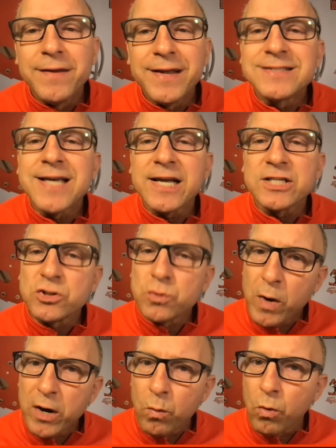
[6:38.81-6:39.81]
it's like a
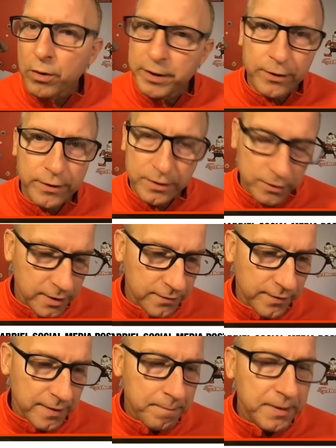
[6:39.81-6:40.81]
swear word here in
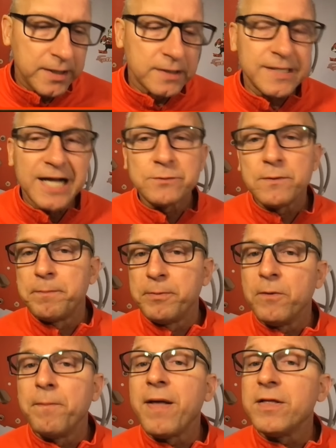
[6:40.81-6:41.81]
Cleveland, because that's what
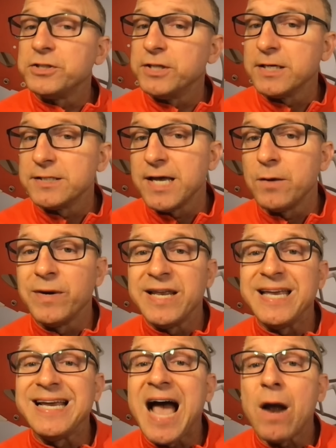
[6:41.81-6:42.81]
Bill Belichick said when
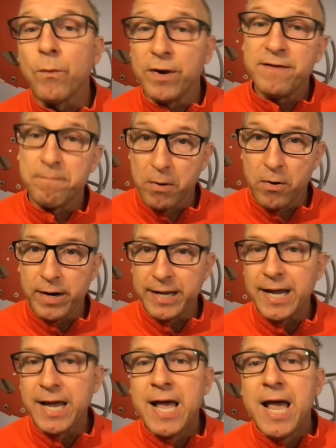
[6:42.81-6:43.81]
he got rid of Bernie.